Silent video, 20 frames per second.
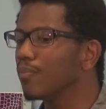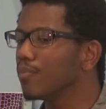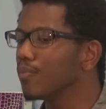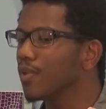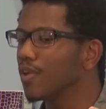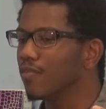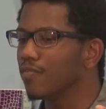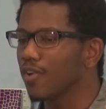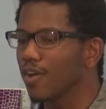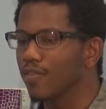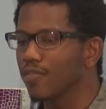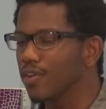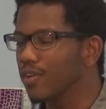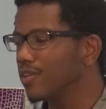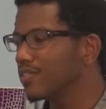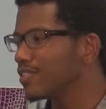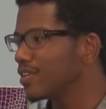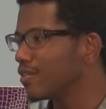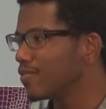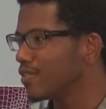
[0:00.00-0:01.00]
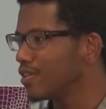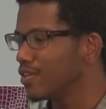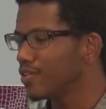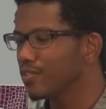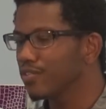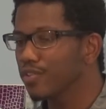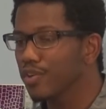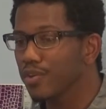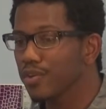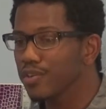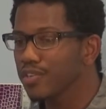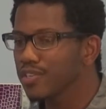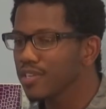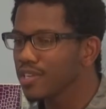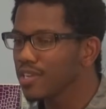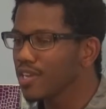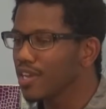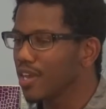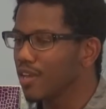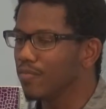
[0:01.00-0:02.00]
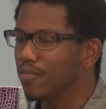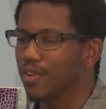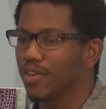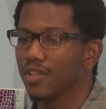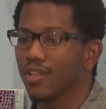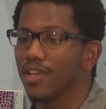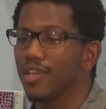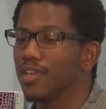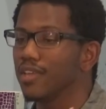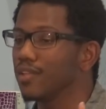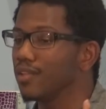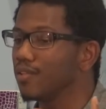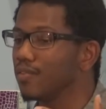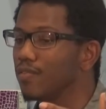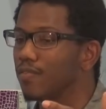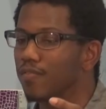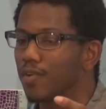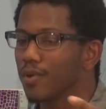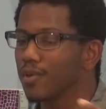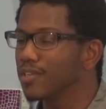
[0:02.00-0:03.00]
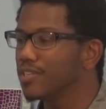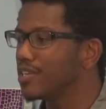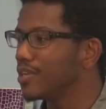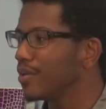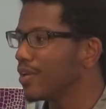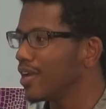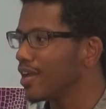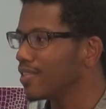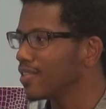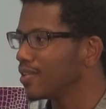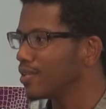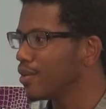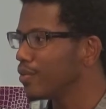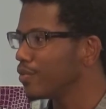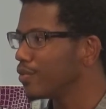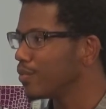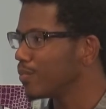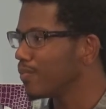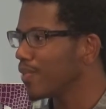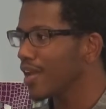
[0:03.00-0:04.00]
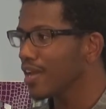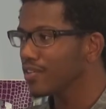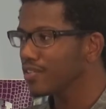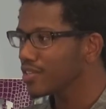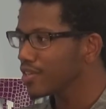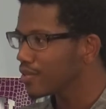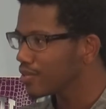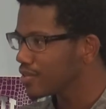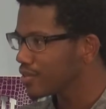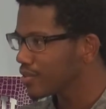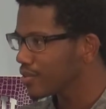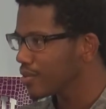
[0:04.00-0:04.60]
involving yourself in your church, like volunteering at the local pet shelter,